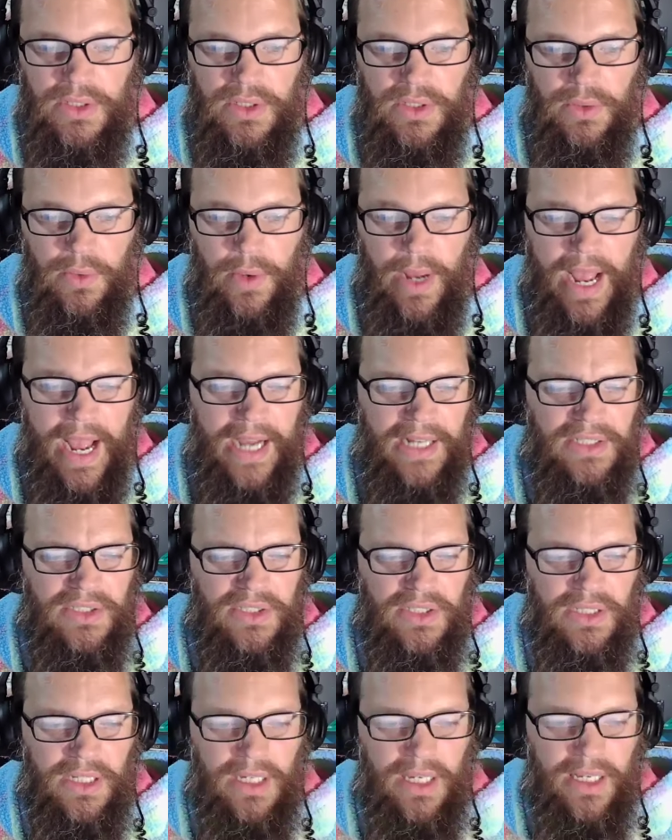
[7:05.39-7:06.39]
to
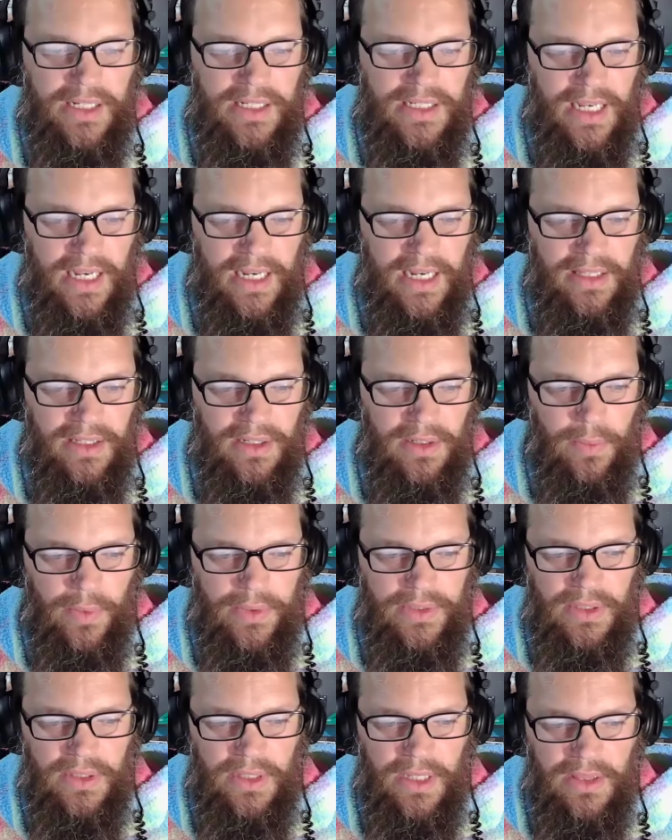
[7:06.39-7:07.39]
ashley and tyler
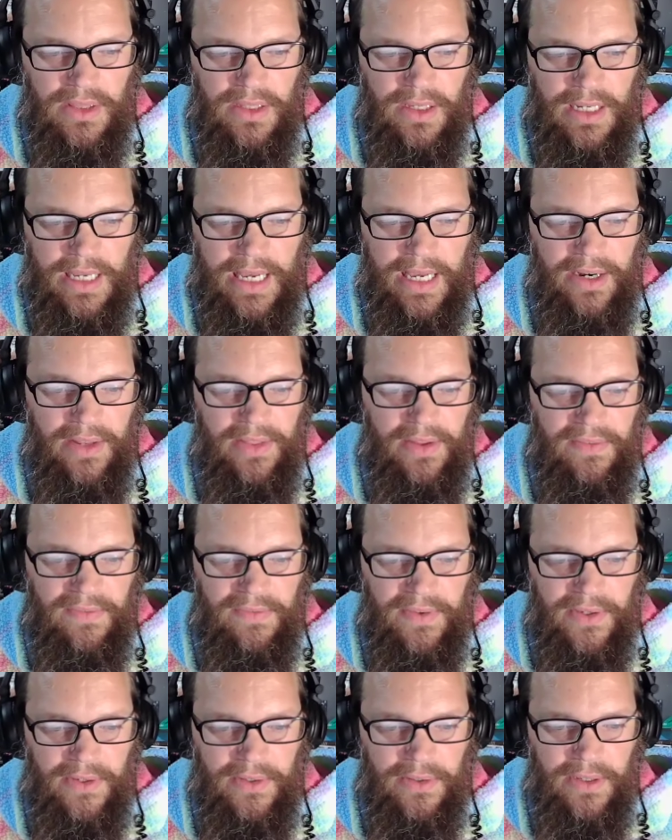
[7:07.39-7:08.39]
what do they think how do they
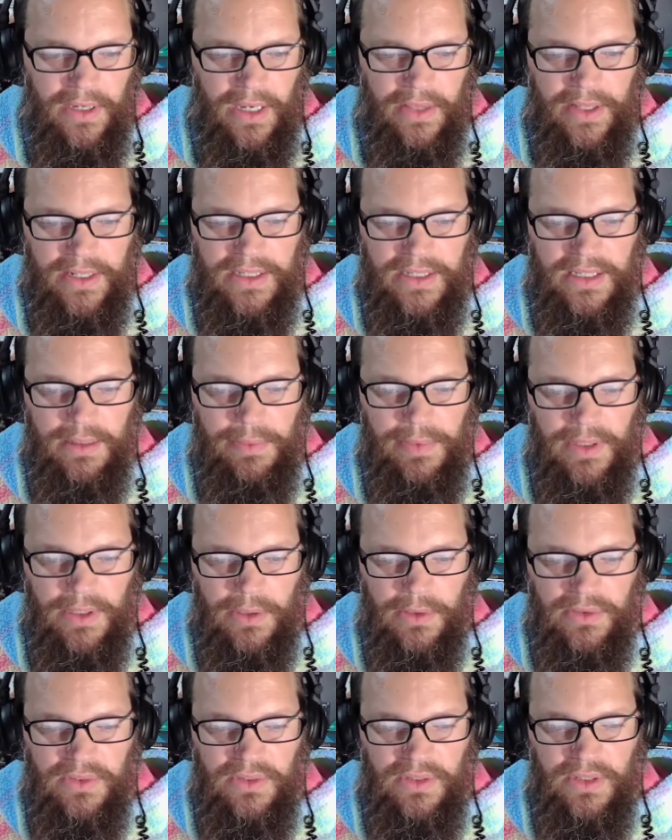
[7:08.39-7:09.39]
feel and that's something
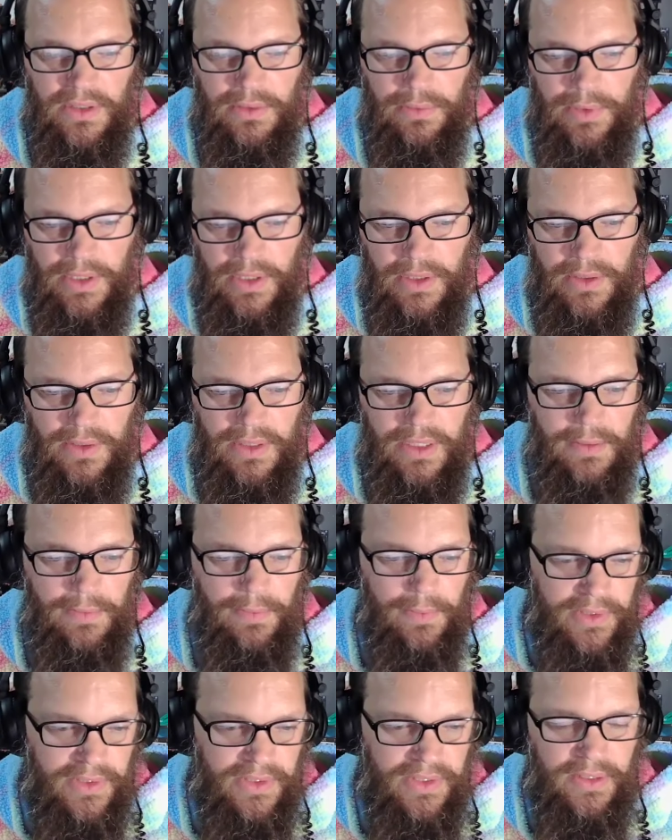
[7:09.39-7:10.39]
you'll see in the
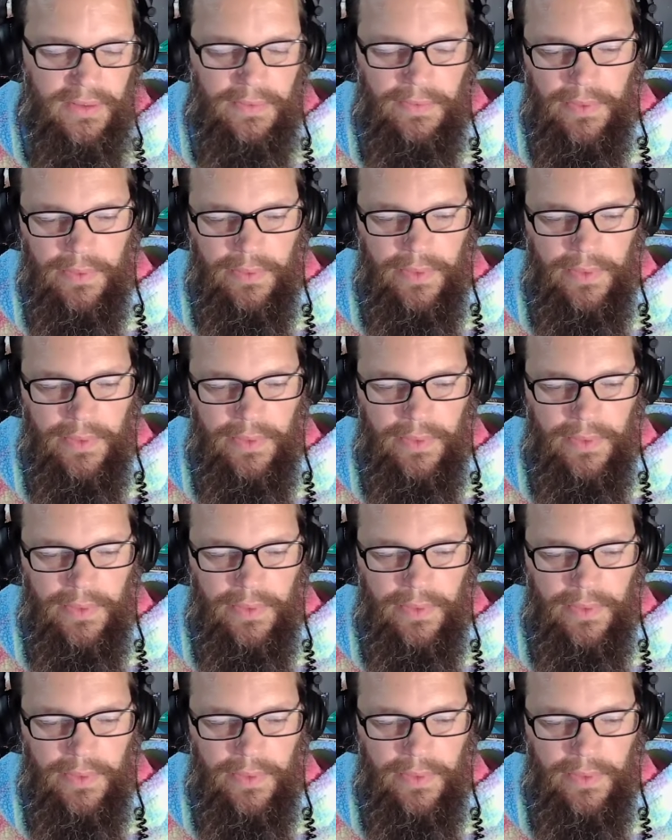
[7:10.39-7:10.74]
reunion which